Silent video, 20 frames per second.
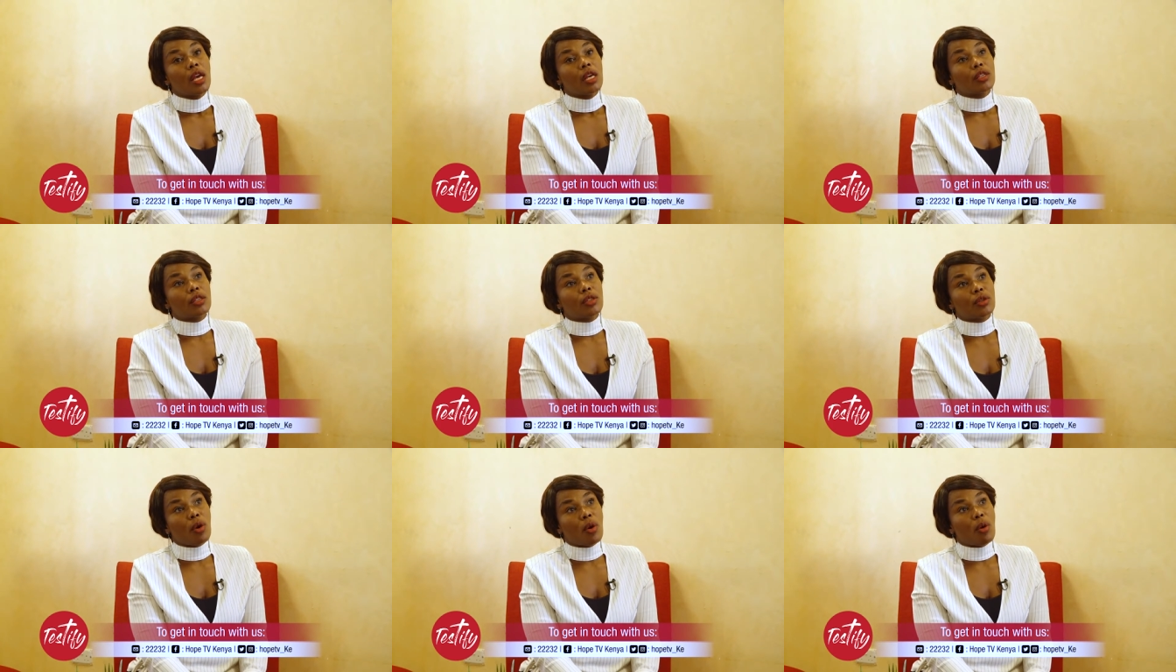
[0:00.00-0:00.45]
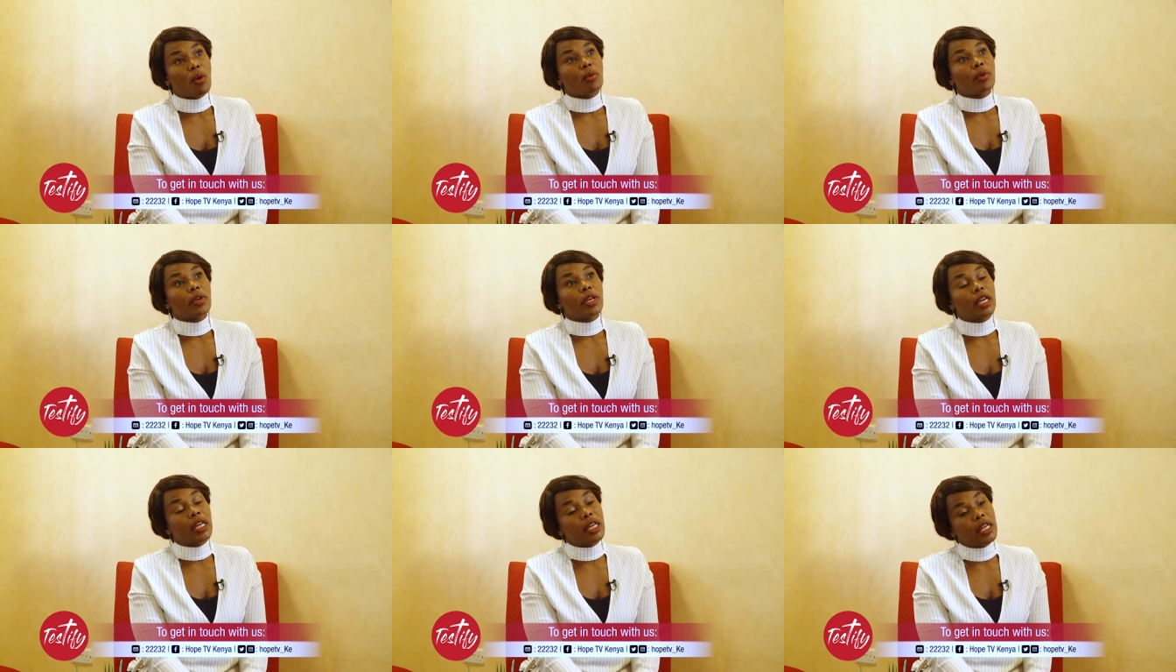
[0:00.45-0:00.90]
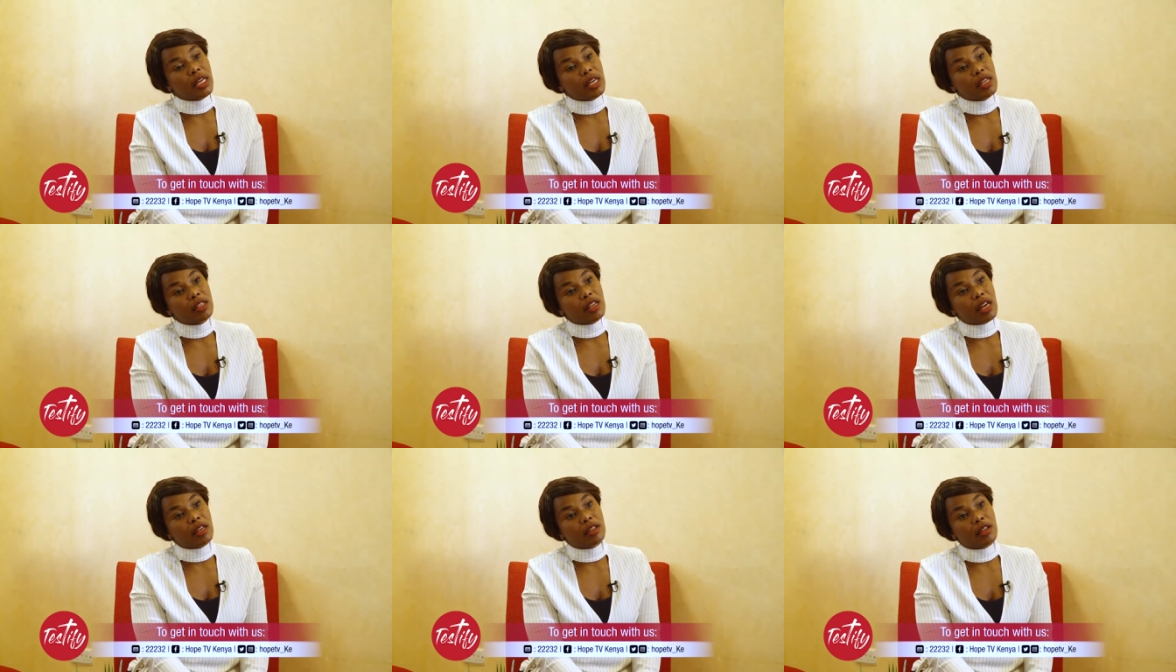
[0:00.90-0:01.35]
So healing
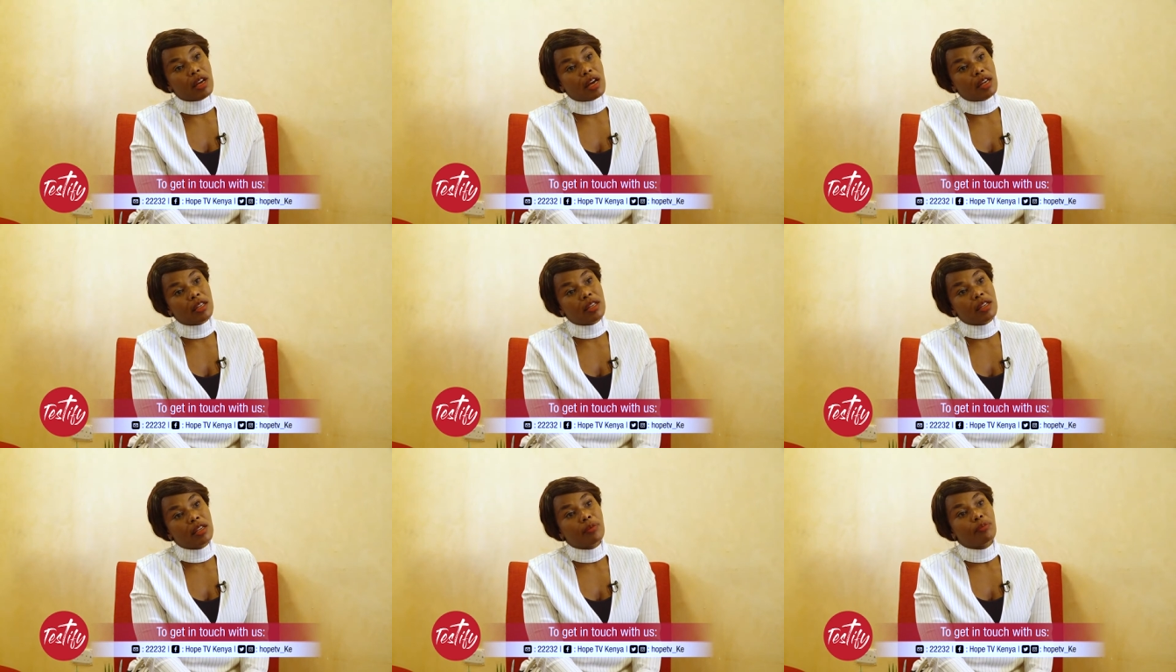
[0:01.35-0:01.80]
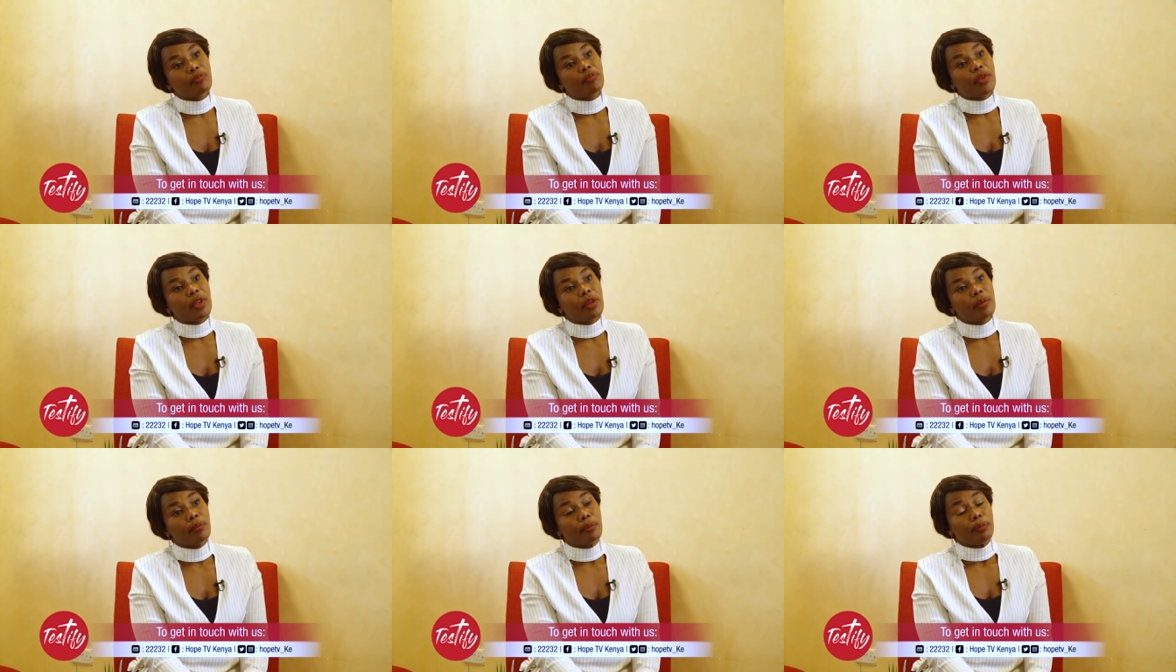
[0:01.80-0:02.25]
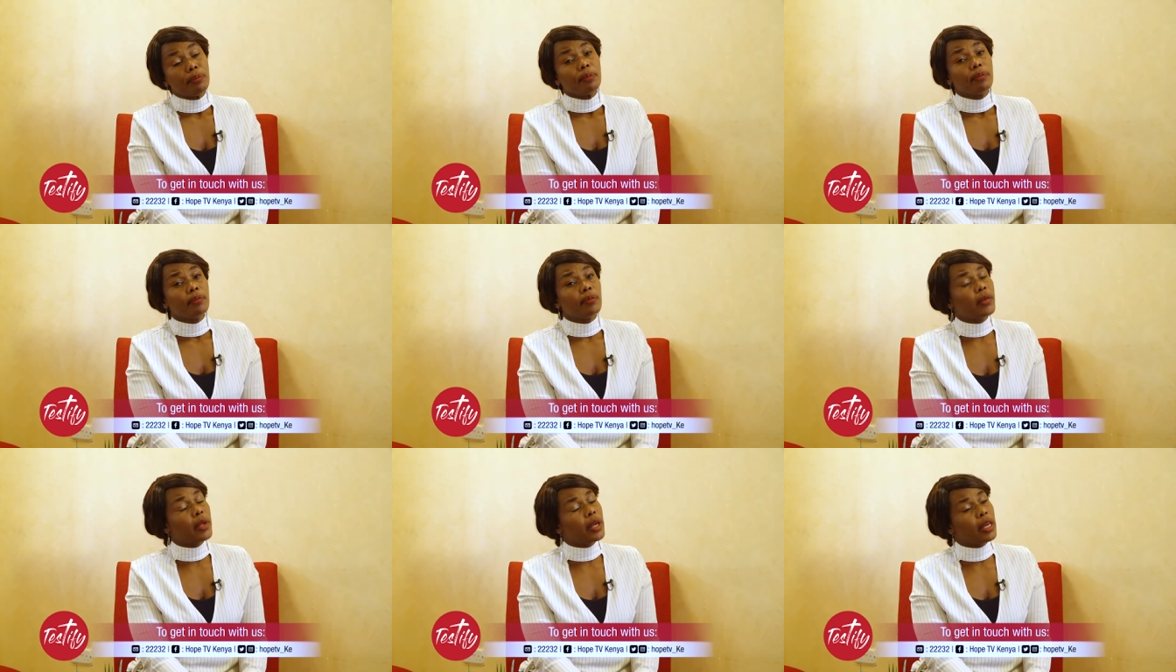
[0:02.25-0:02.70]
is a journey.
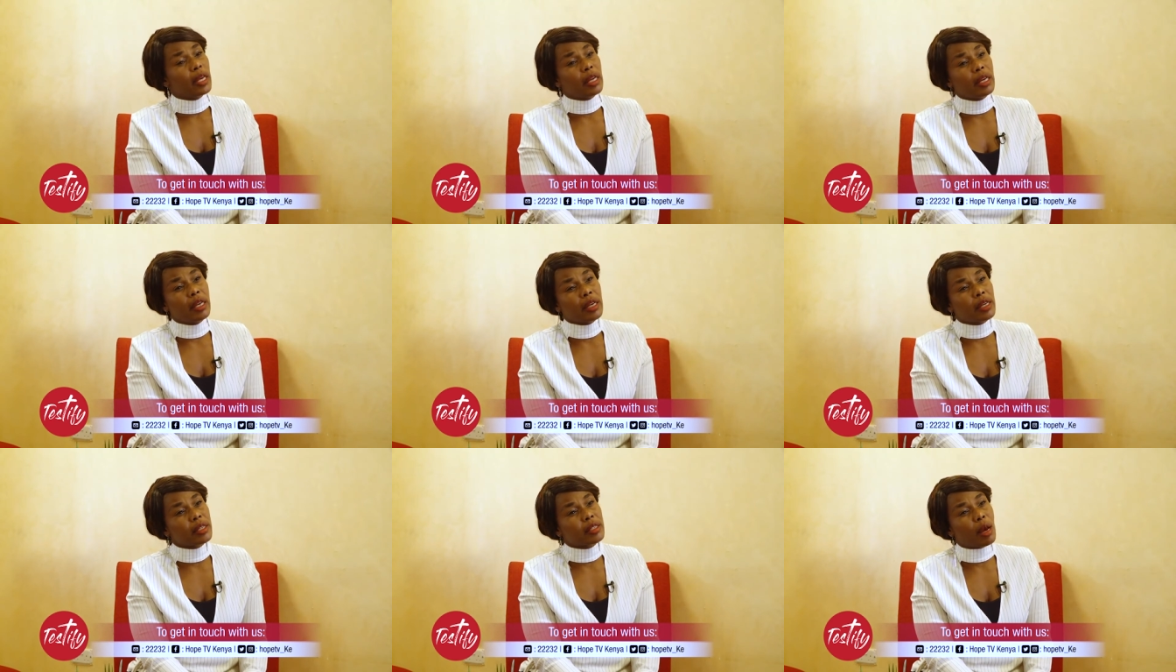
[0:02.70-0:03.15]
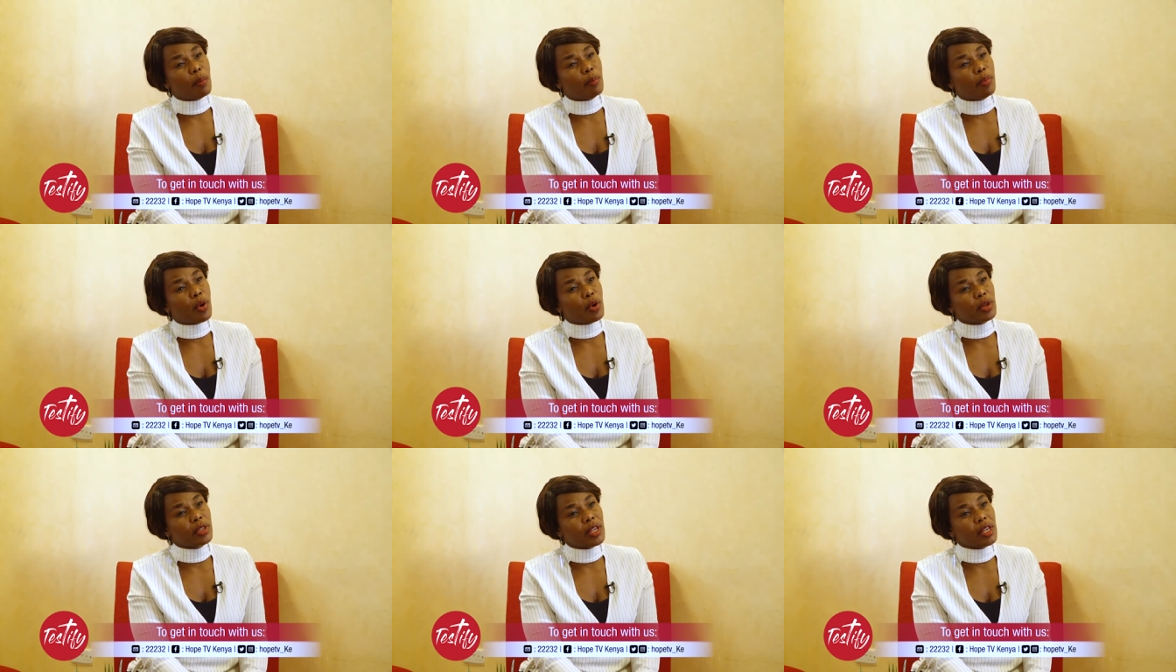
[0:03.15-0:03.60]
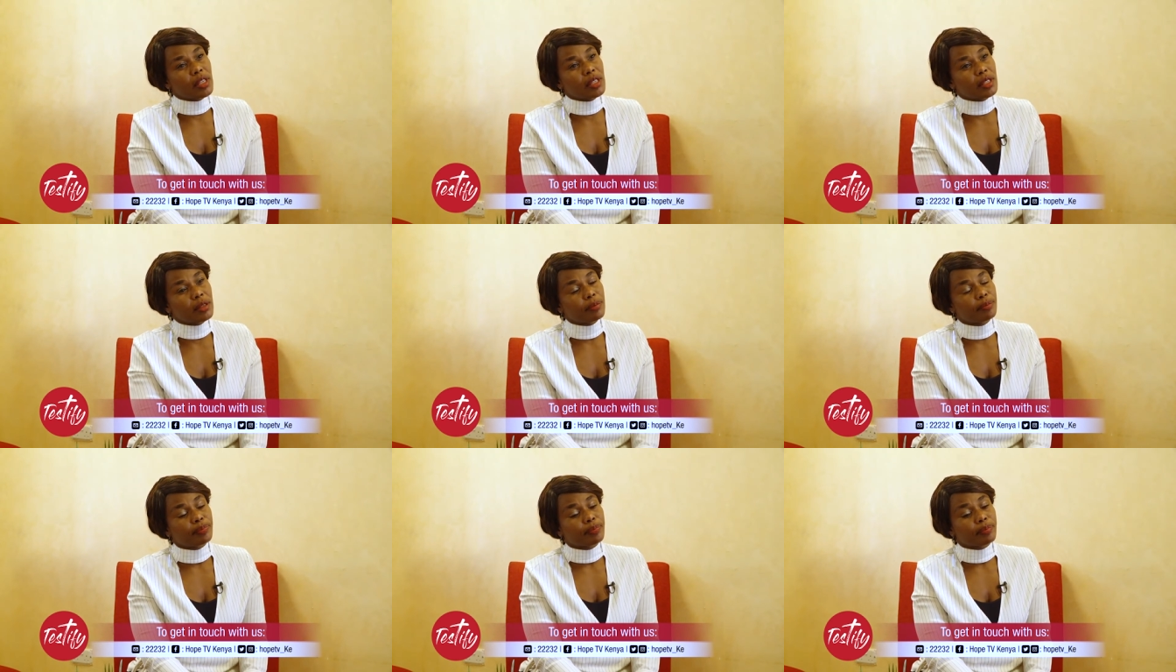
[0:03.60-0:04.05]
Healing is a
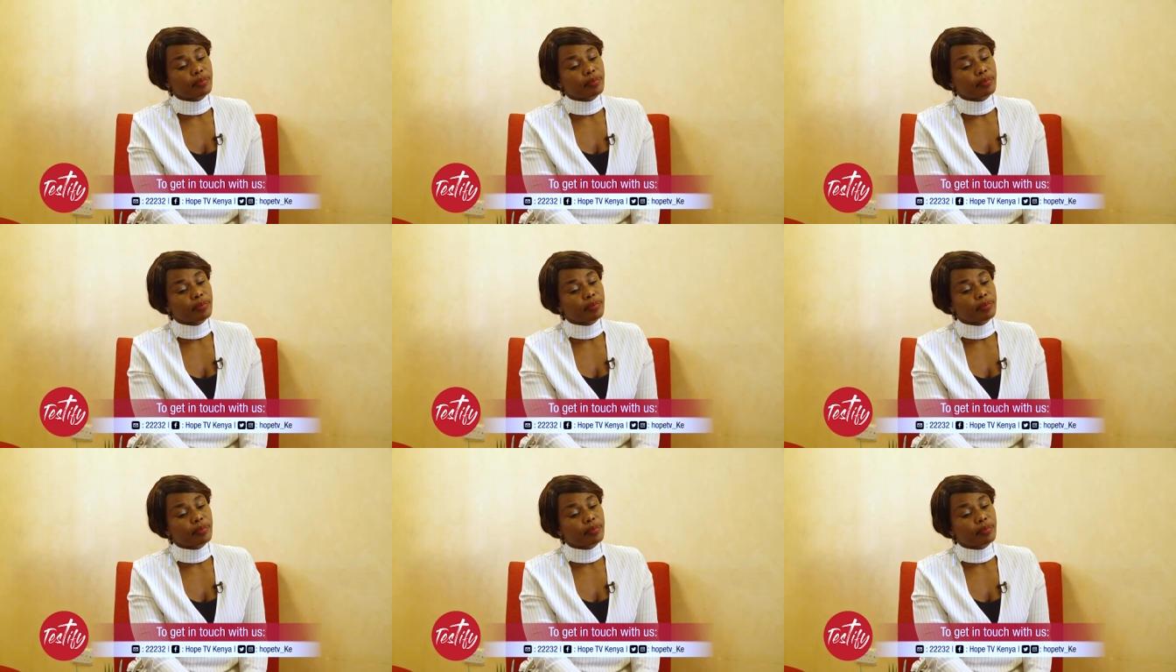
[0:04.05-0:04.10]
process.